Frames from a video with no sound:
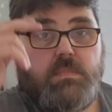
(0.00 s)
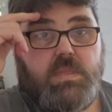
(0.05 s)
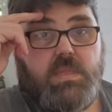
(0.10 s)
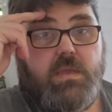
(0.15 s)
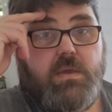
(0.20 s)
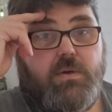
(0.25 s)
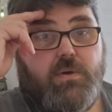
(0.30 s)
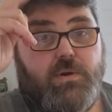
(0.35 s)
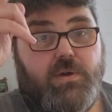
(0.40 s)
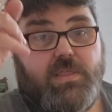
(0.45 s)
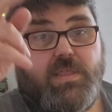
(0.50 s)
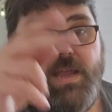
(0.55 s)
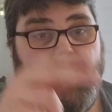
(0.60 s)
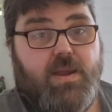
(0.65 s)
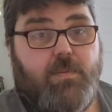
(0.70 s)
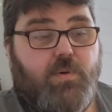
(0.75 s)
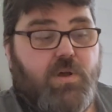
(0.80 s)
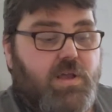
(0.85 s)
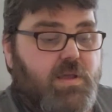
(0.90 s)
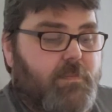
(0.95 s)
Ahoy there,
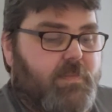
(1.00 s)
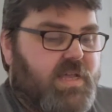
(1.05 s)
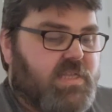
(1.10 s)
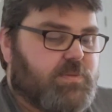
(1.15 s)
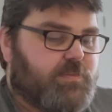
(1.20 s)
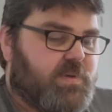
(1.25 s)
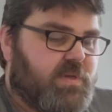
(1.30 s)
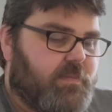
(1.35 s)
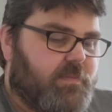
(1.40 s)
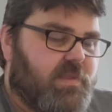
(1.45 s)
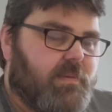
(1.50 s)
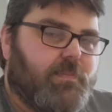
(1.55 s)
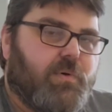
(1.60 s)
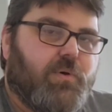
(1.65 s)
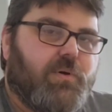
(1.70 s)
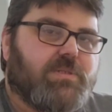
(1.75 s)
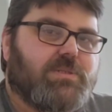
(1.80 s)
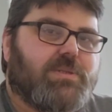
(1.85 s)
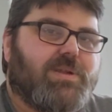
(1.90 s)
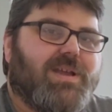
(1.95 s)
and welcome back to Build with the
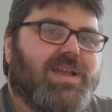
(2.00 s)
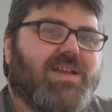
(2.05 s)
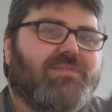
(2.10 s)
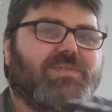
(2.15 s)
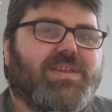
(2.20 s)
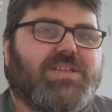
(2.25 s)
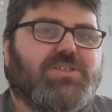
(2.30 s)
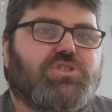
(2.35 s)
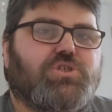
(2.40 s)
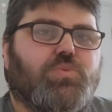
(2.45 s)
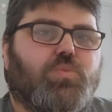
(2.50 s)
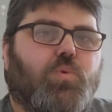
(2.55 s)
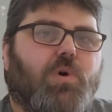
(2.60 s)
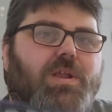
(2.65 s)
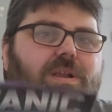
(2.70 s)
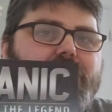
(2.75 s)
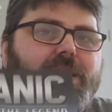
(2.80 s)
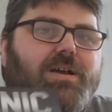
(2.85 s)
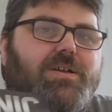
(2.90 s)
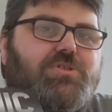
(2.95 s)
Boys, and I have issue
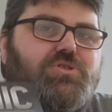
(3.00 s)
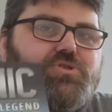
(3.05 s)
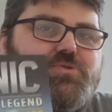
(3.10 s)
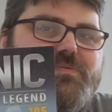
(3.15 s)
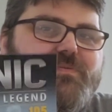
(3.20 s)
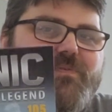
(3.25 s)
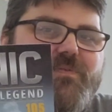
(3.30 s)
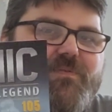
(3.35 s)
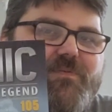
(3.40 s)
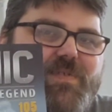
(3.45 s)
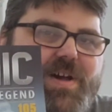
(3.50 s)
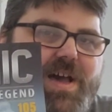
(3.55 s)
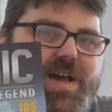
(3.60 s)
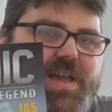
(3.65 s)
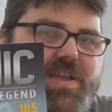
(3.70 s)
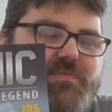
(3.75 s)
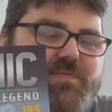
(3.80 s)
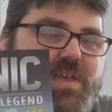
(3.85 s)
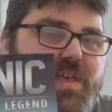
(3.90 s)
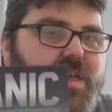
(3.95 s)

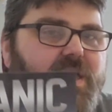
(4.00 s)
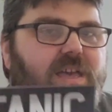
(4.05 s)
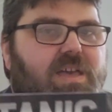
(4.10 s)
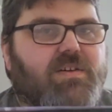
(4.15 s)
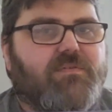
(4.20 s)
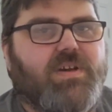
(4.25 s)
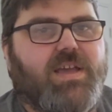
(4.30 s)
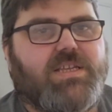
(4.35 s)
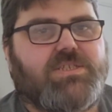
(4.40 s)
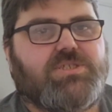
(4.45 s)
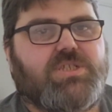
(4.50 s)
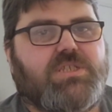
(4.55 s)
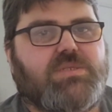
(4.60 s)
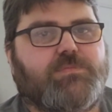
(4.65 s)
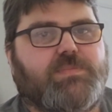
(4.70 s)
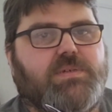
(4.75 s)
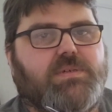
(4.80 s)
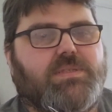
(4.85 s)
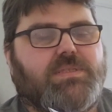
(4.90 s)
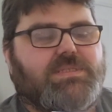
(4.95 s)
105 of Hachette's
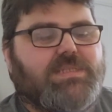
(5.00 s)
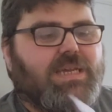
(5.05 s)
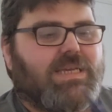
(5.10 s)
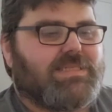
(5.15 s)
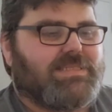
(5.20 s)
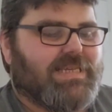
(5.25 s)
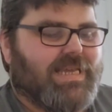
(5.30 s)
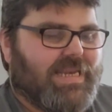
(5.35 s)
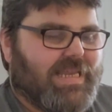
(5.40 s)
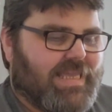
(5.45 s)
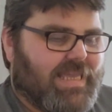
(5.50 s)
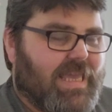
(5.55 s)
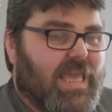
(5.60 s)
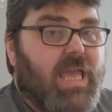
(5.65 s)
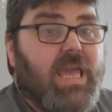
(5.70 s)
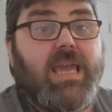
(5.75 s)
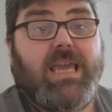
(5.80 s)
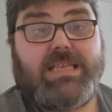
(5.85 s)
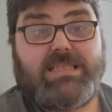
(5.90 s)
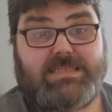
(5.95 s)
Build the Titanic.
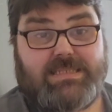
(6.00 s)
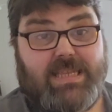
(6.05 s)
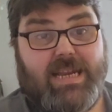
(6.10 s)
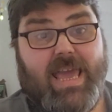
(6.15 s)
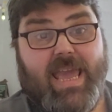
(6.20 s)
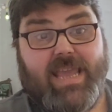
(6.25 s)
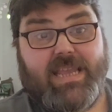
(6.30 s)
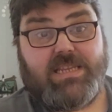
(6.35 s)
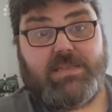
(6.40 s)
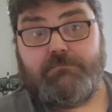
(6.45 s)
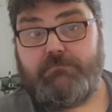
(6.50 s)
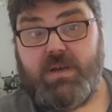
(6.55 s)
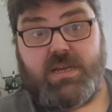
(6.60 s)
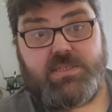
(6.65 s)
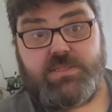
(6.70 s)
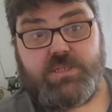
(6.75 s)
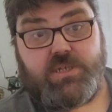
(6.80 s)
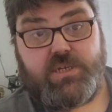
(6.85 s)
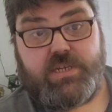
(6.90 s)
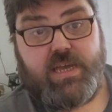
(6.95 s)
It's delayed.
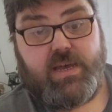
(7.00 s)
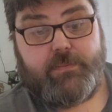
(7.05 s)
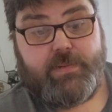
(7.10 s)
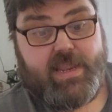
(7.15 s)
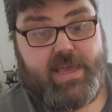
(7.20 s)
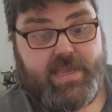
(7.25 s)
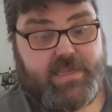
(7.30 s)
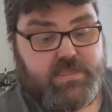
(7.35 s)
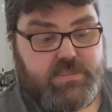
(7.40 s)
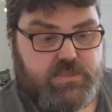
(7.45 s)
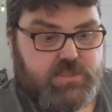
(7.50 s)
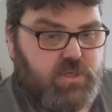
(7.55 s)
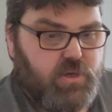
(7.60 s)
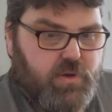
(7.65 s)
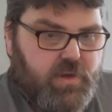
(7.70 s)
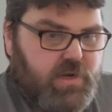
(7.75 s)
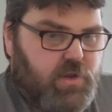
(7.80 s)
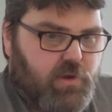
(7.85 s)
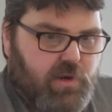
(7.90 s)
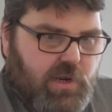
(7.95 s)
Mine turned up late, so
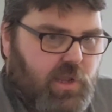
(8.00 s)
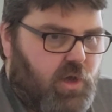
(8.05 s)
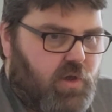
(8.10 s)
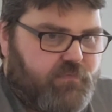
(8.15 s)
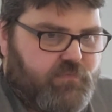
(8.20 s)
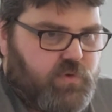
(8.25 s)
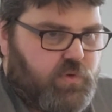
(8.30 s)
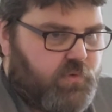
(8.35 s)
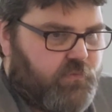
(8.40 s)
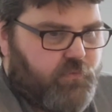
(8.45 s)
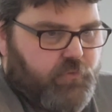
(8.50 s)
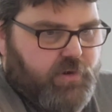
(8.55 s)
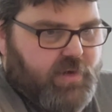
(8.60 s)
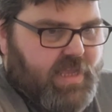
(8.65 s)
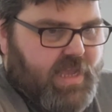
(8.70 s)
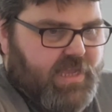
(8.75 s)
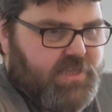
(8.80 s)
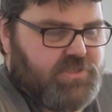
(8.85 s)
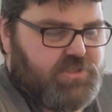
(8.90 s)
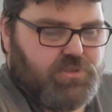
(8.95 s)
I know a lot of you have already
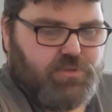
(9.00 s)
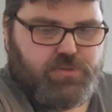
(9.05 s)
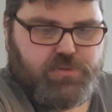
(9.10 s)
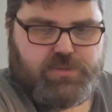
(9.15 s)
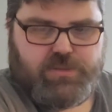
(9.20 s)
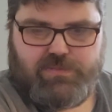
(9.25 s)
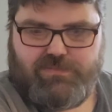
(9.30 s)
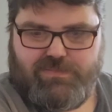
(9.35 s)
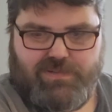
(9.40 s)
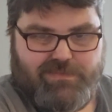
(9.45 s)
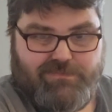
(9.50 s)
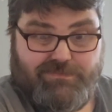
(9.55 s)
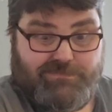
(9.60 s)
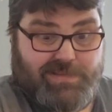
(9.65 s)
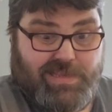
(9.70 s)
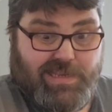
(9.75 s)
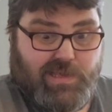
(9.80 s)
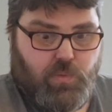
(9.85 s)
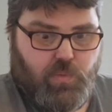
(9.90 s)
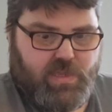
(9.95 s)
had yours
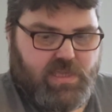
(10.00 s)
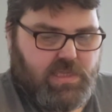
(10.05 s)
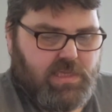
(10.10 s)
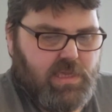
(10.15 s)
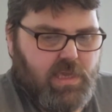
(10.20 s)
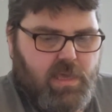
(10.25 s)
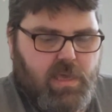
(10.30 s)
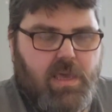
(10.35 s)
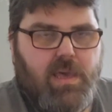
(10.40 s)
nearly a week.